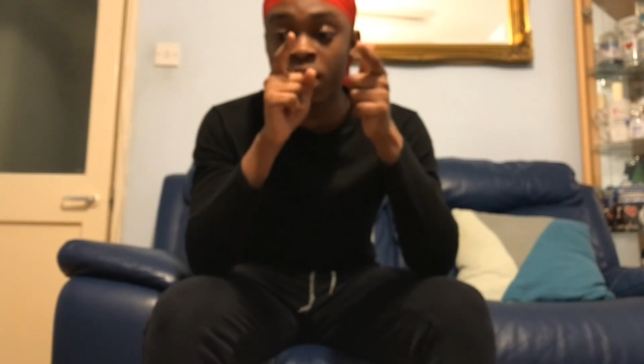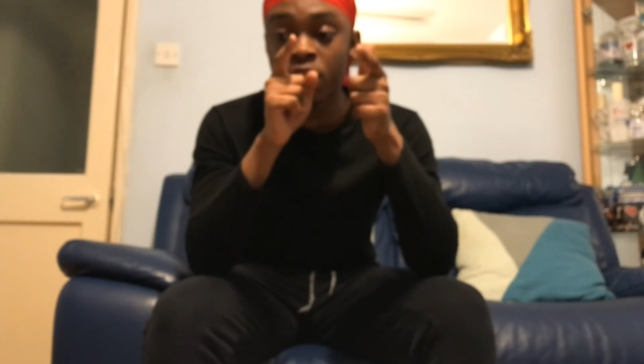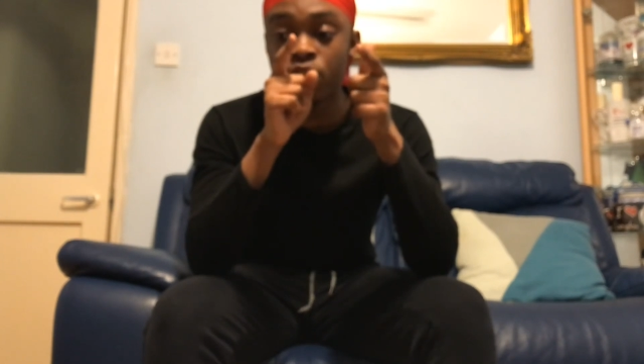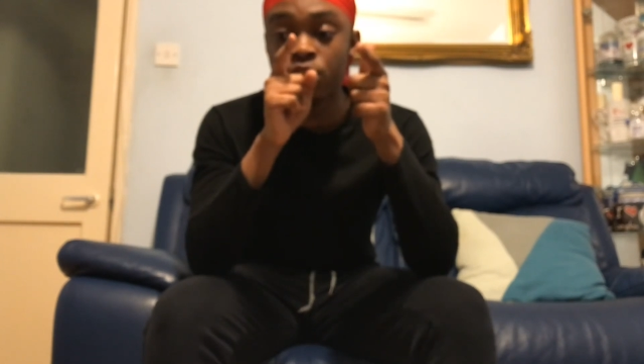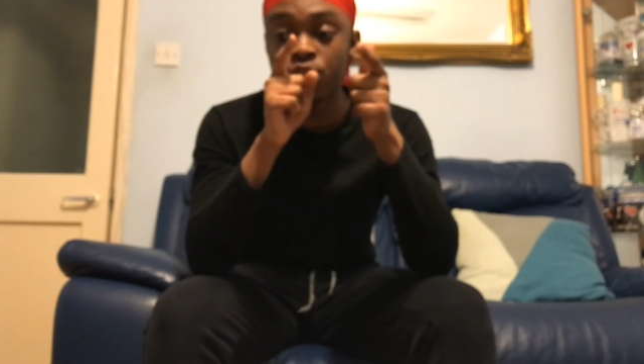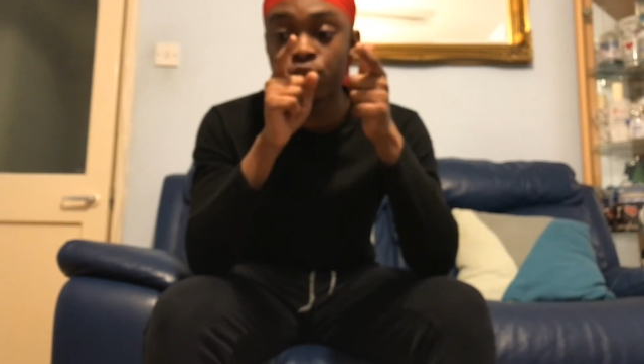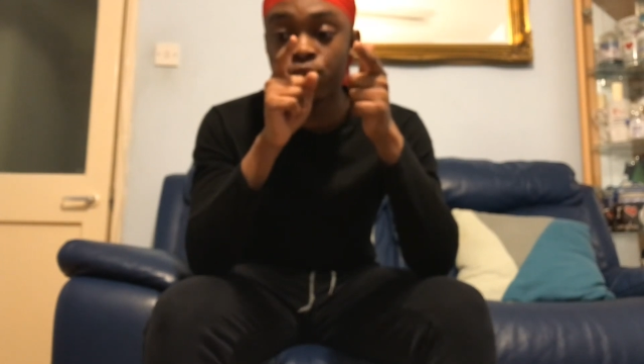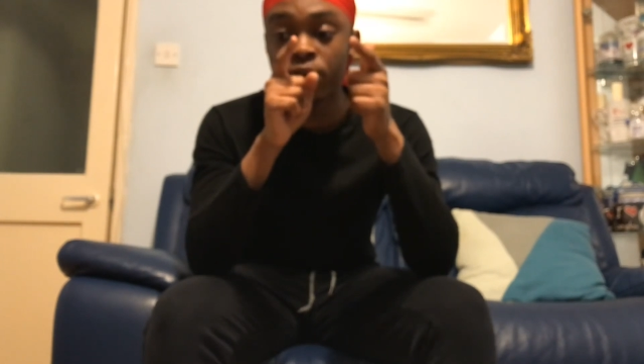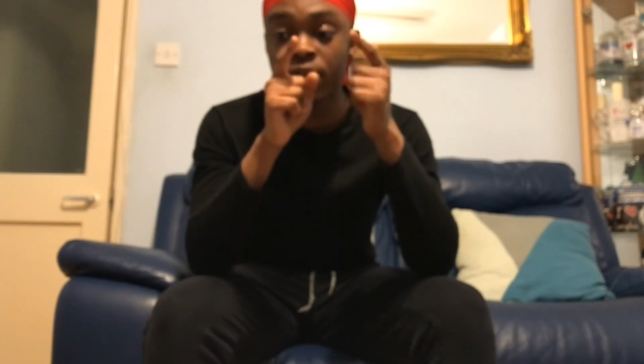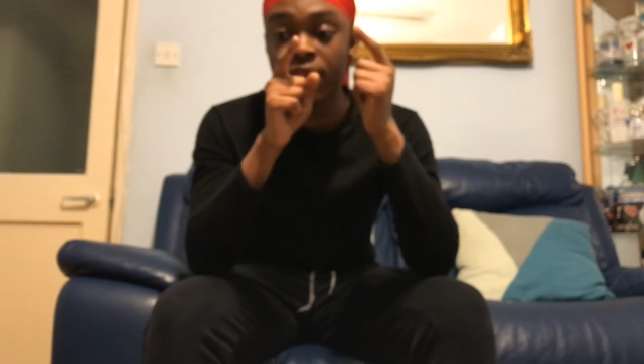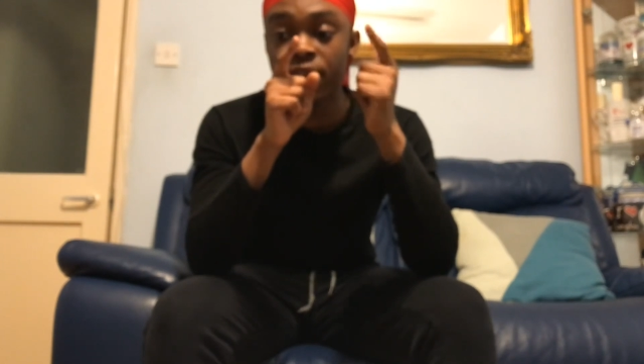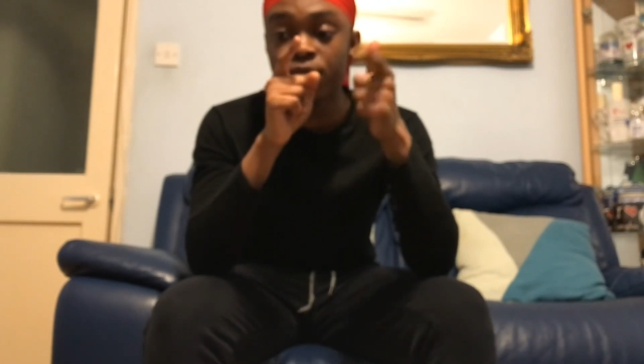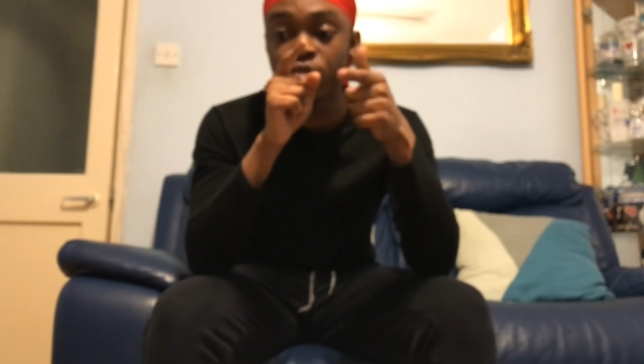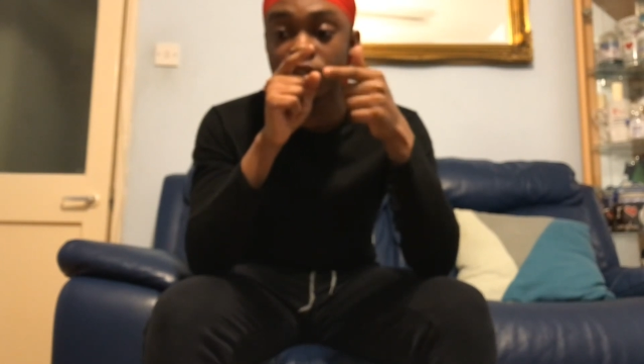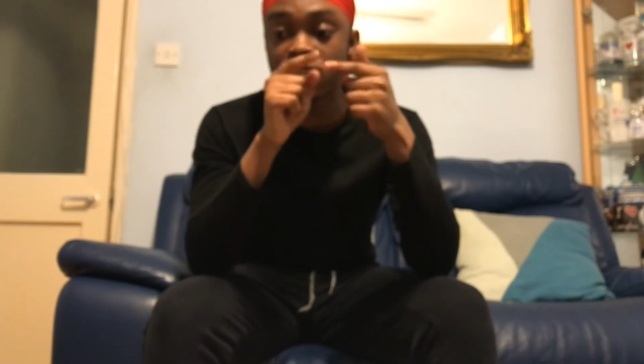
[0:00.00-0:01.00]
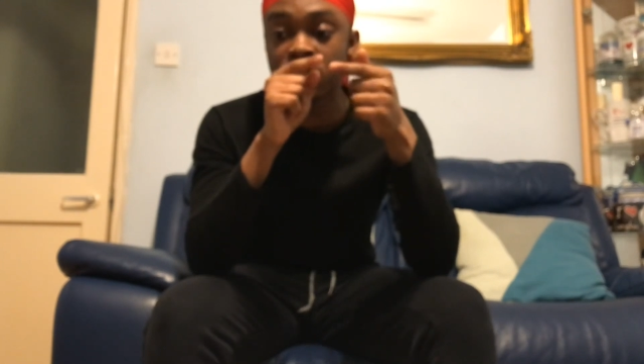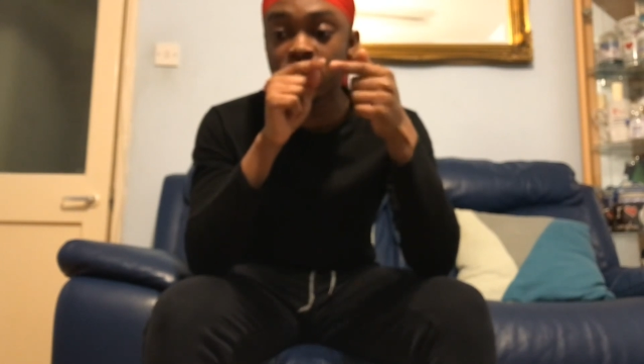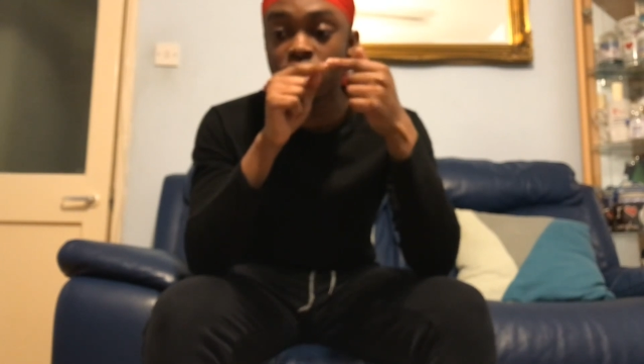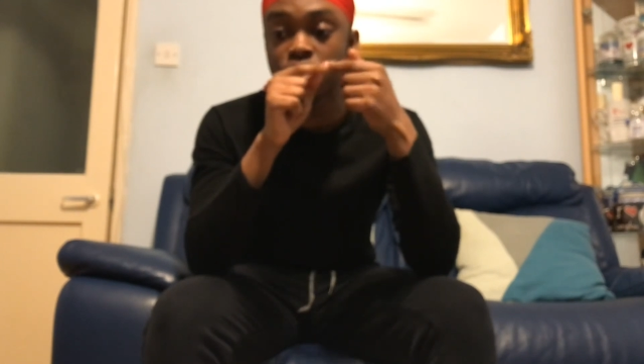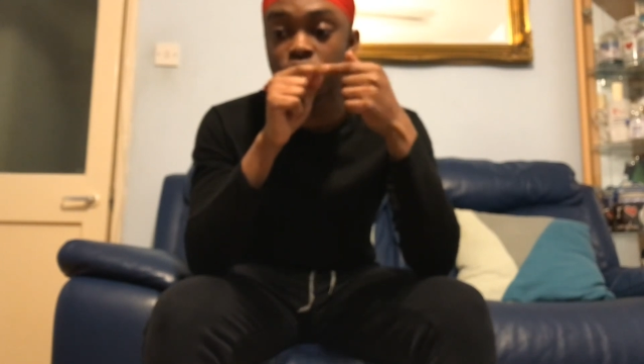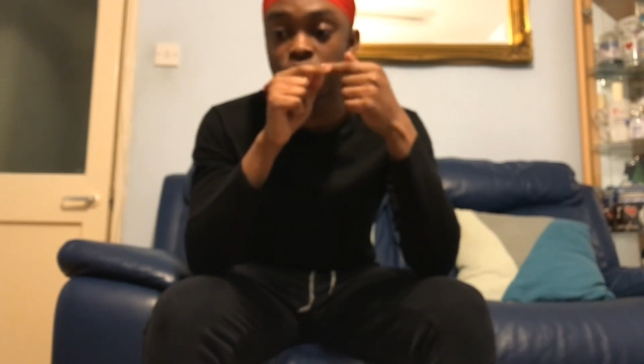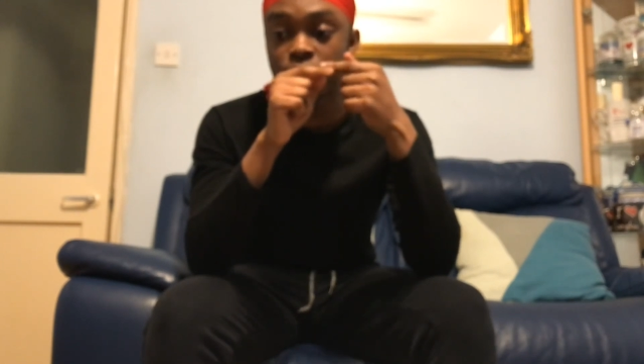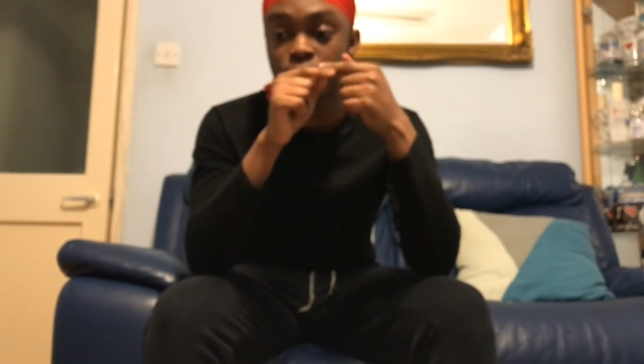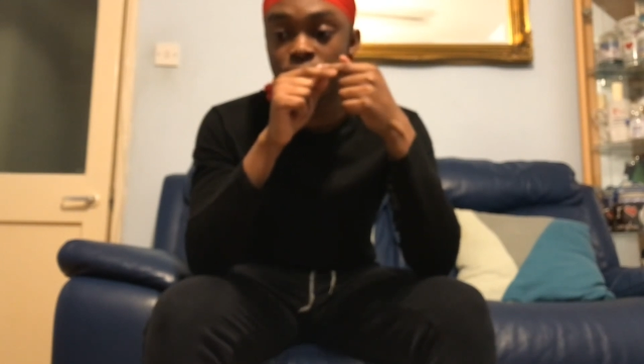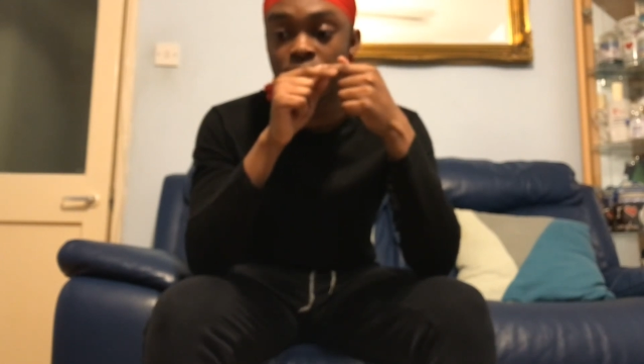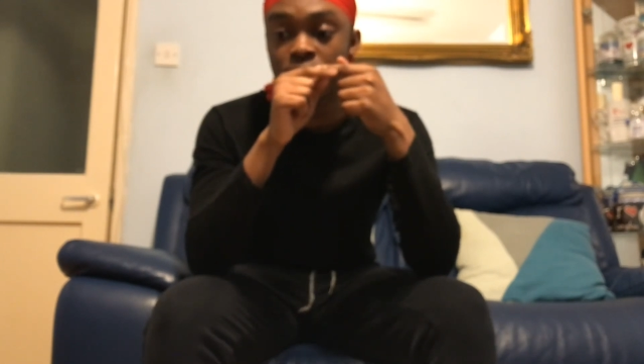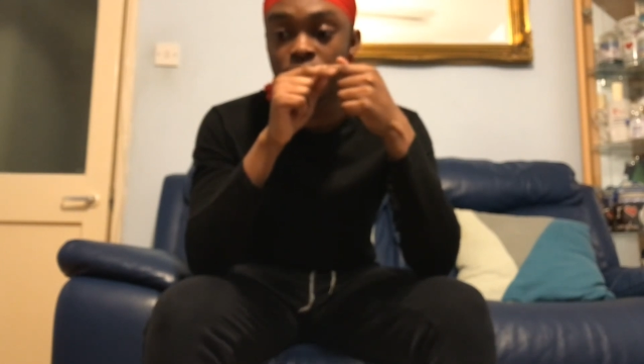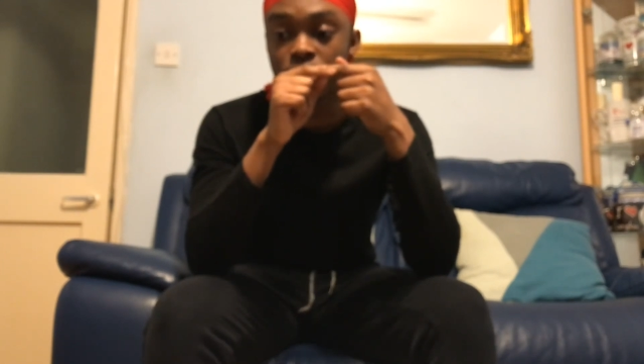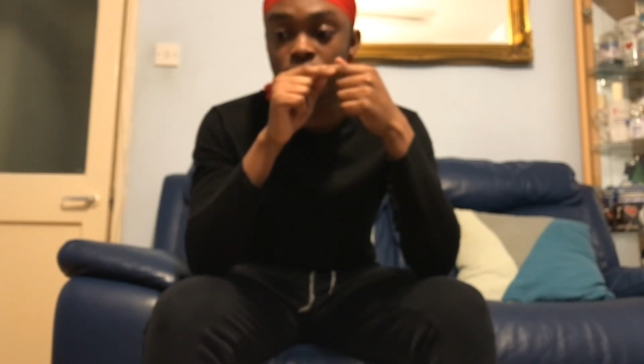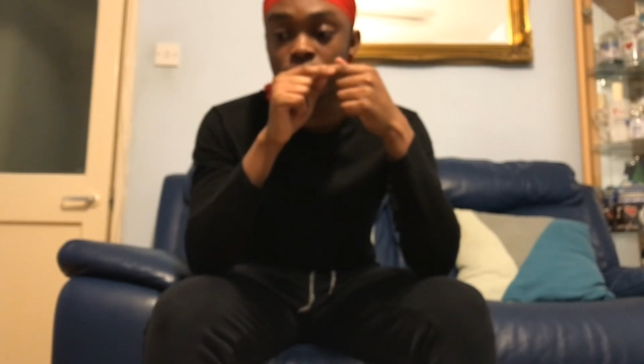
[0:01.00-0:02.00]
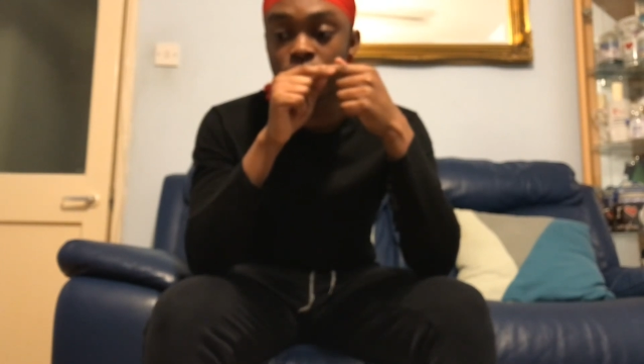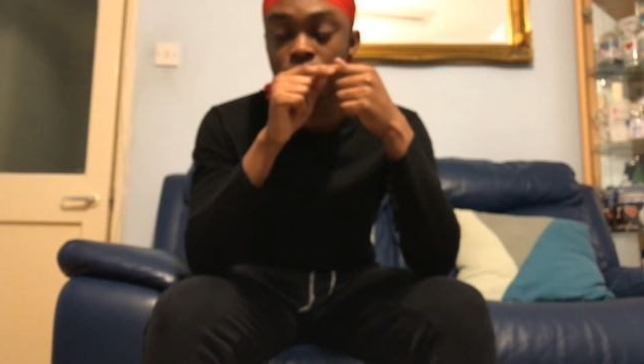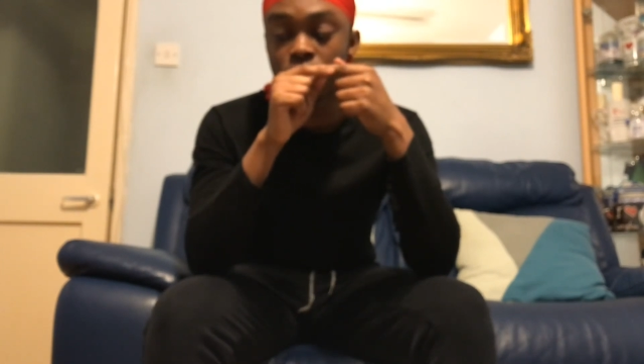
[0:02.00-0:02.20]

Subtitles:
you throughout every stage of your life,